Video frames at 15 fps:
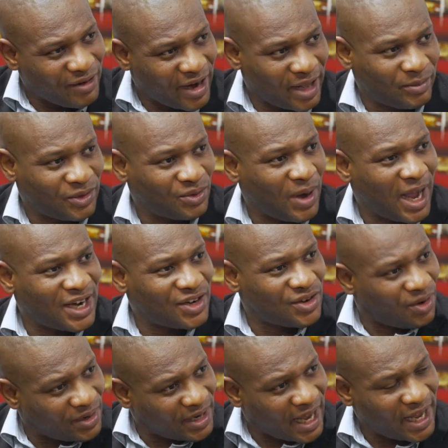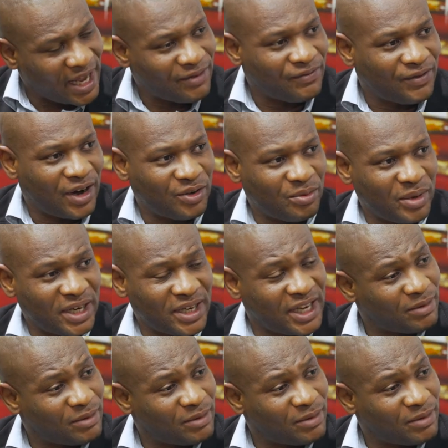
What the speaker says: realm, to another environment,